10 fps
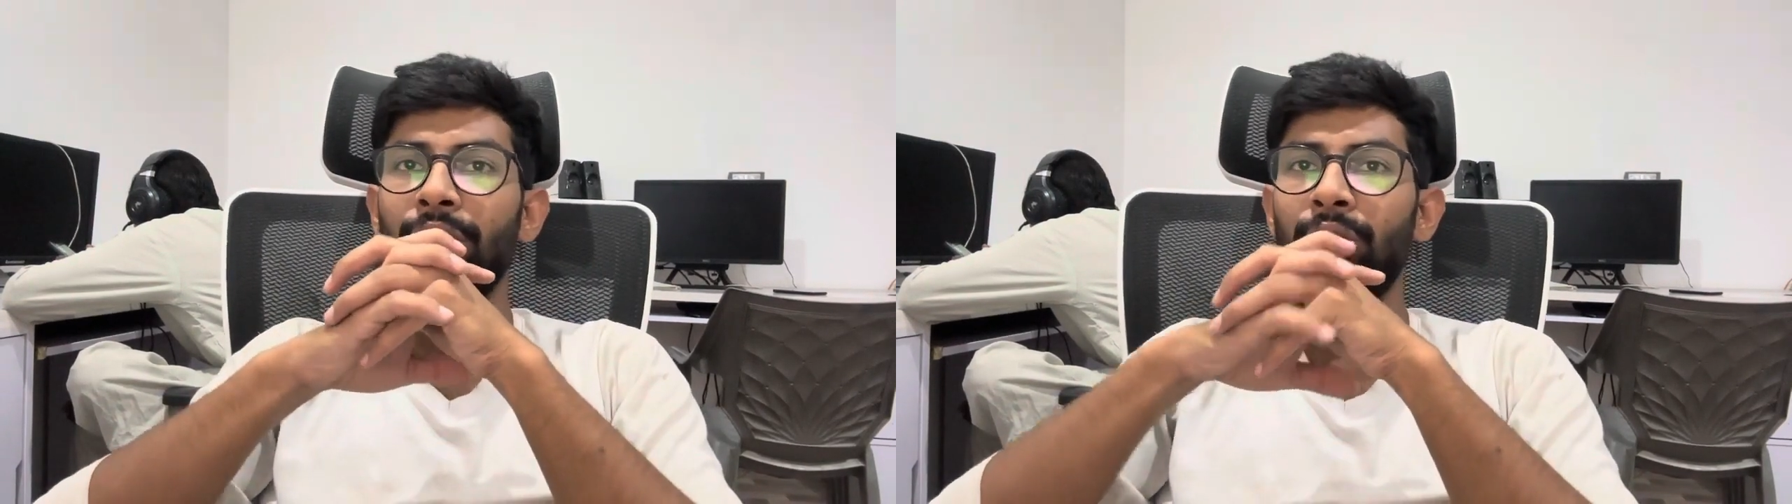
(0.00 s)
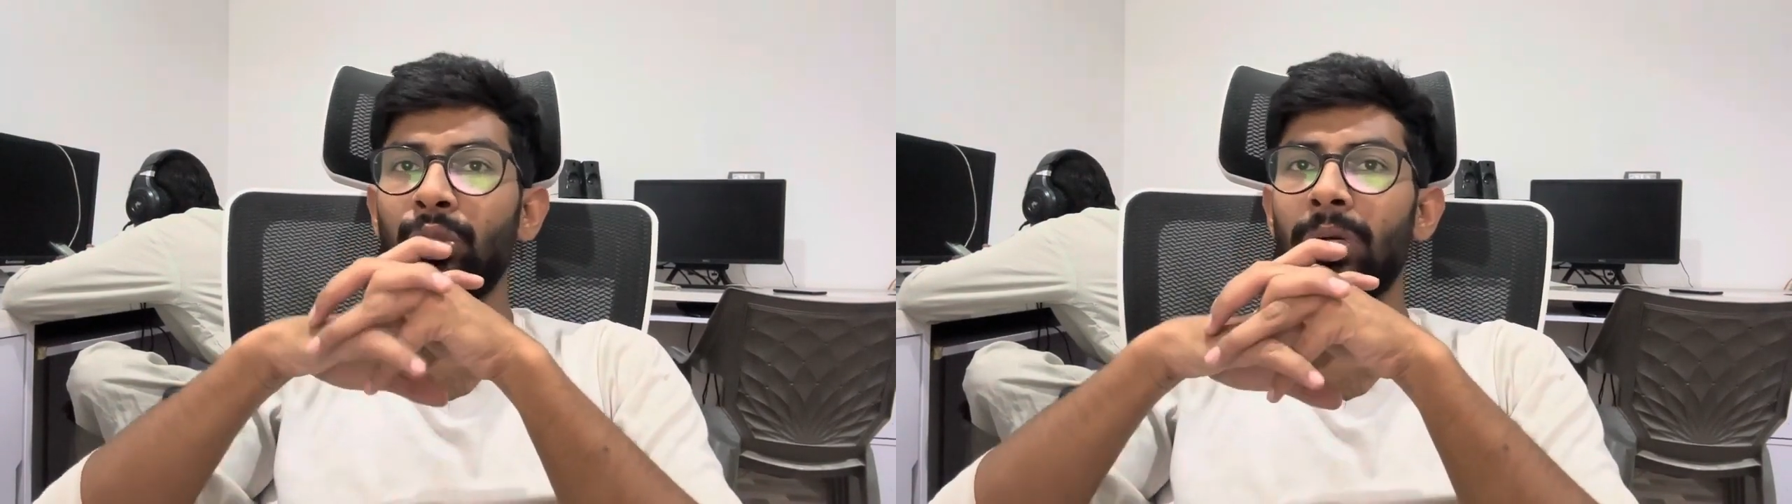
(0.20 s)

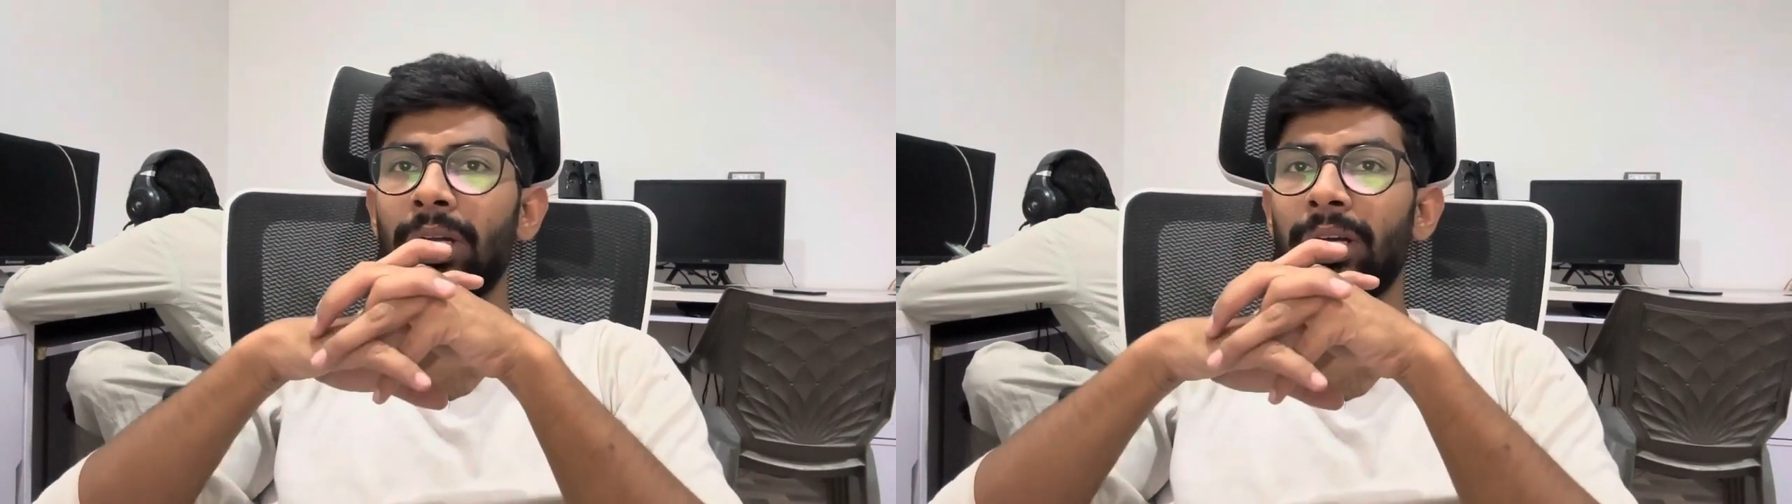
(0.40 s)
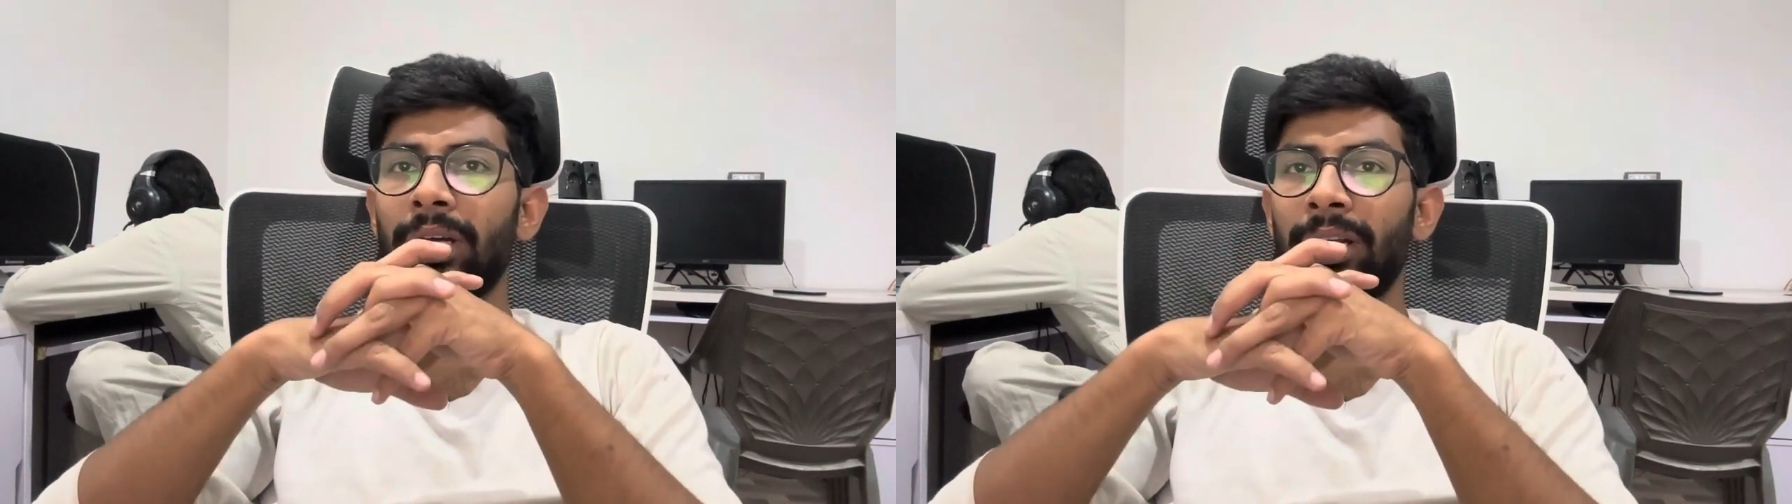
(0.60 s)
you
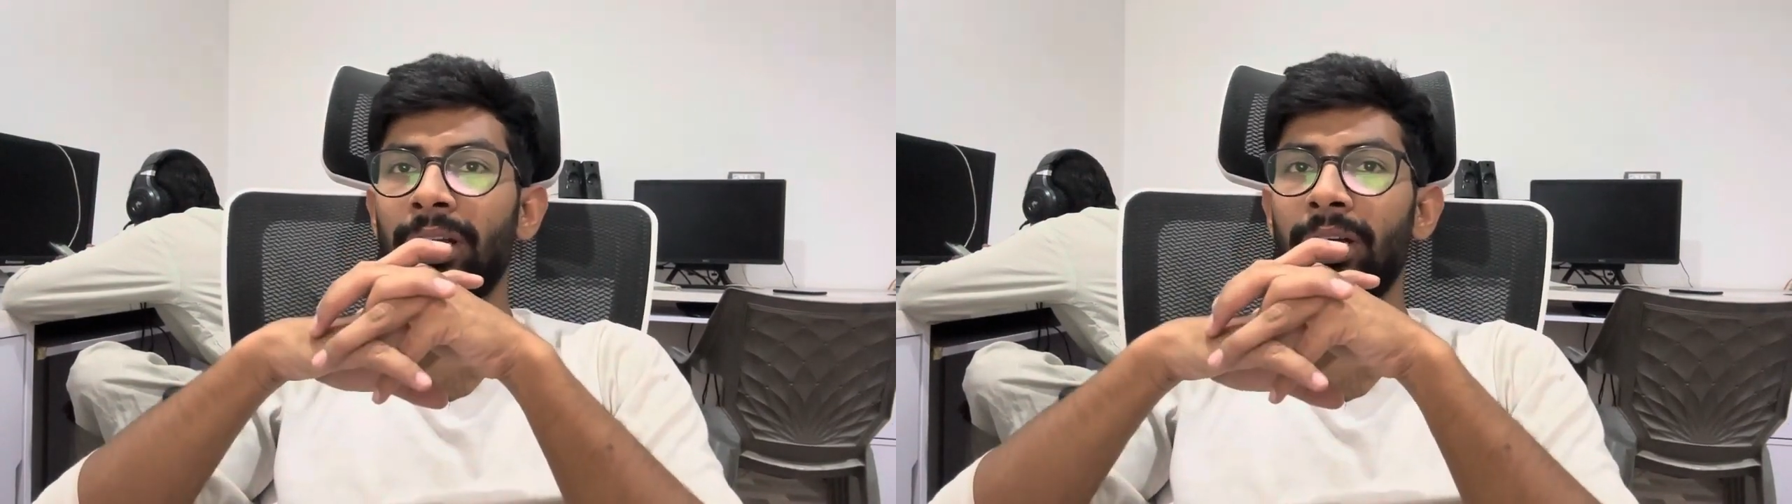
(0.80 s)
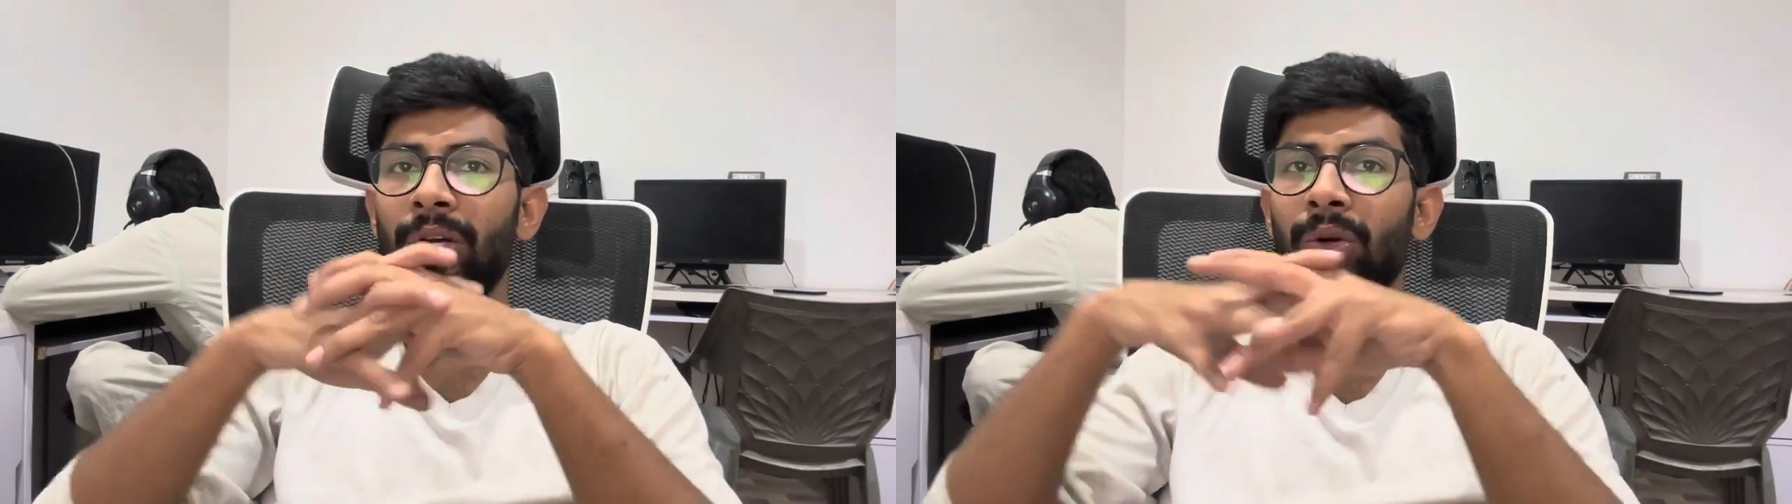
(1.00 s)
are a
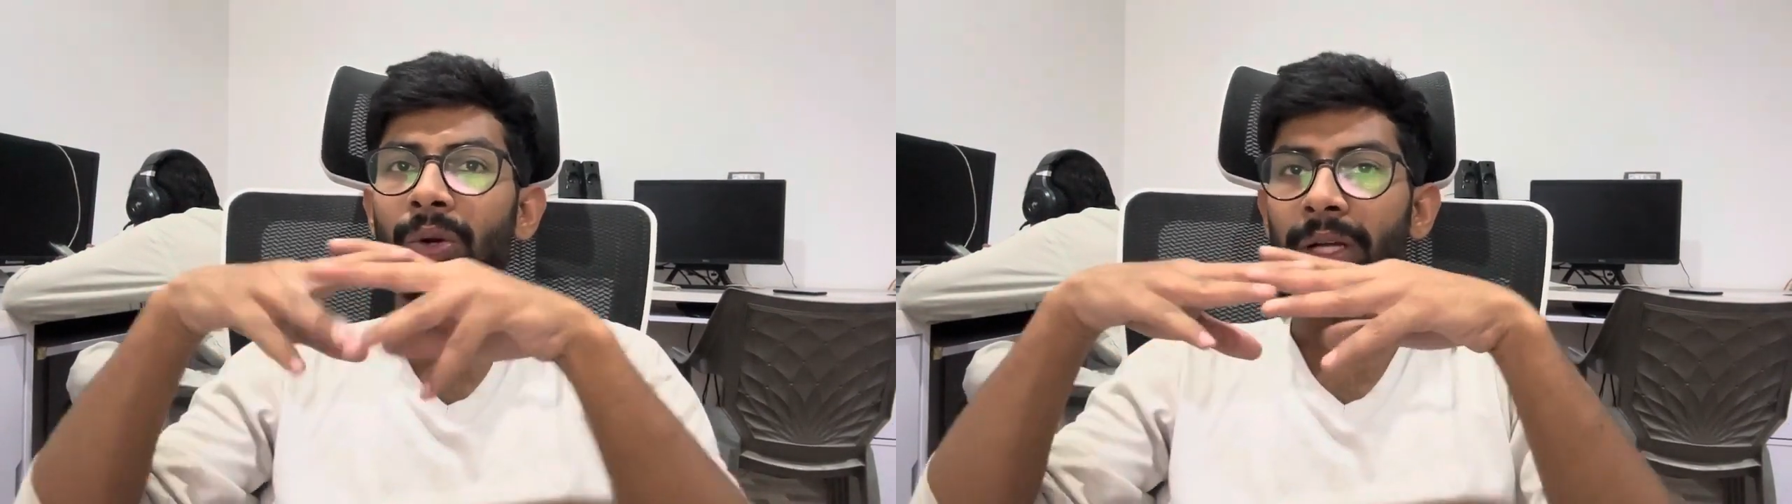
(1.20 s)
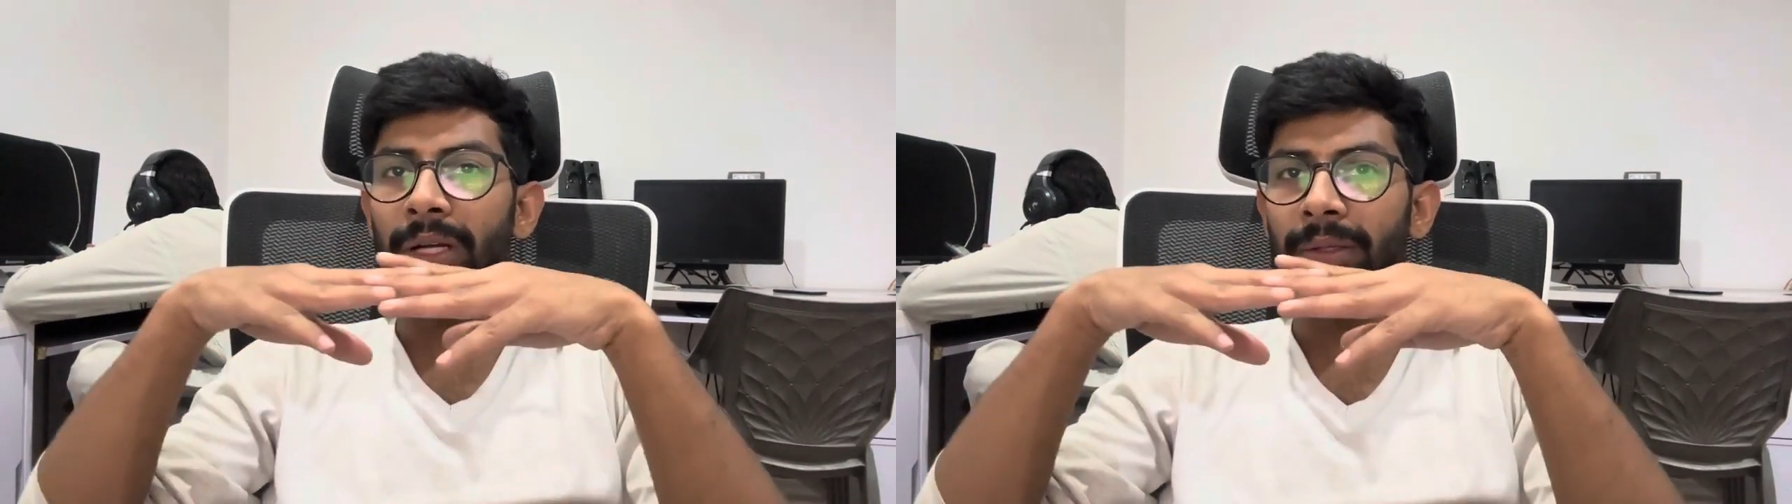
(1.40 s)
green card
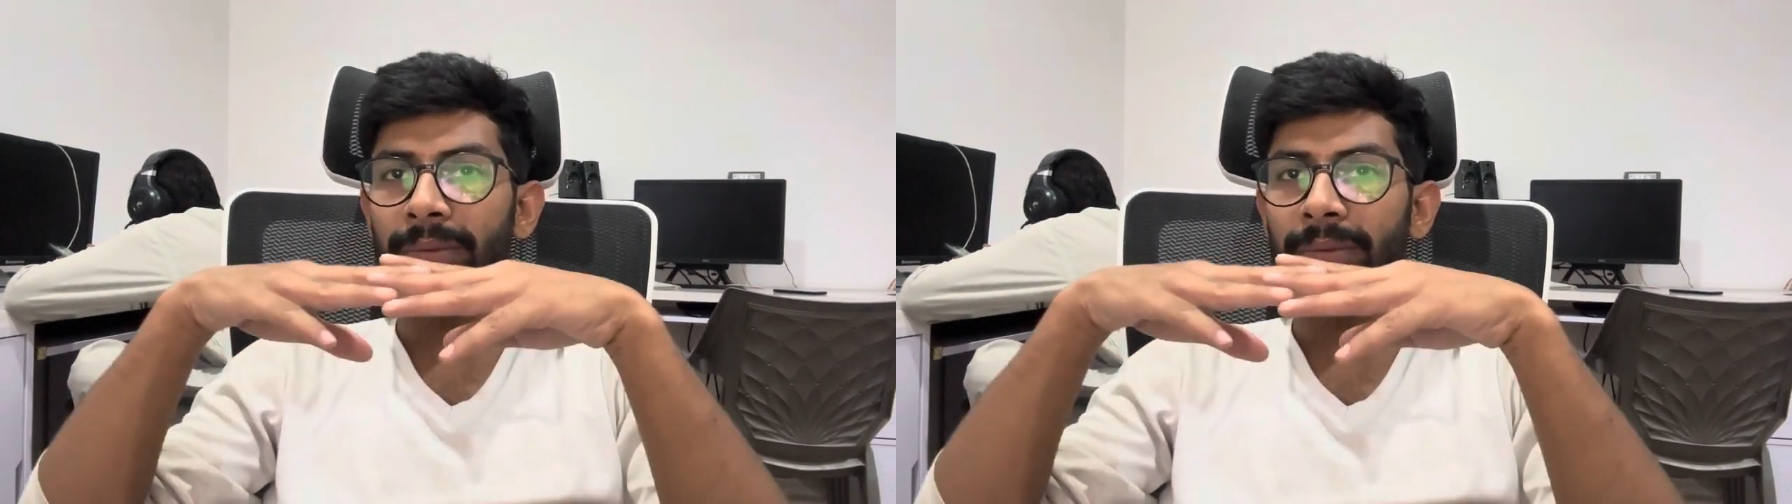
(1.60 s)
holder,